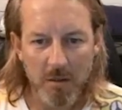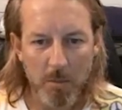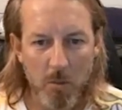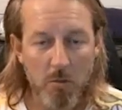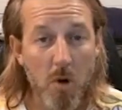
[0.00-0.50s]

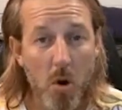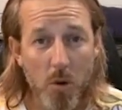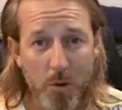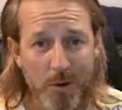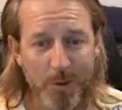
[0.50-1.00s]

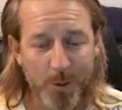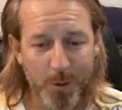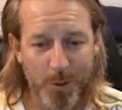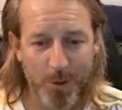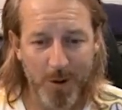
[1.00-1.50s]
maroon
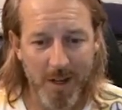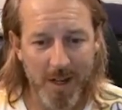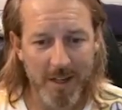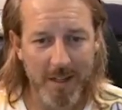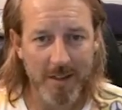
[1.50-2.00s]

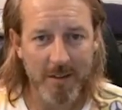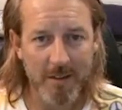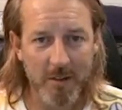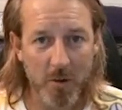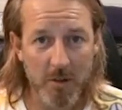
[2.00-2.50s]
or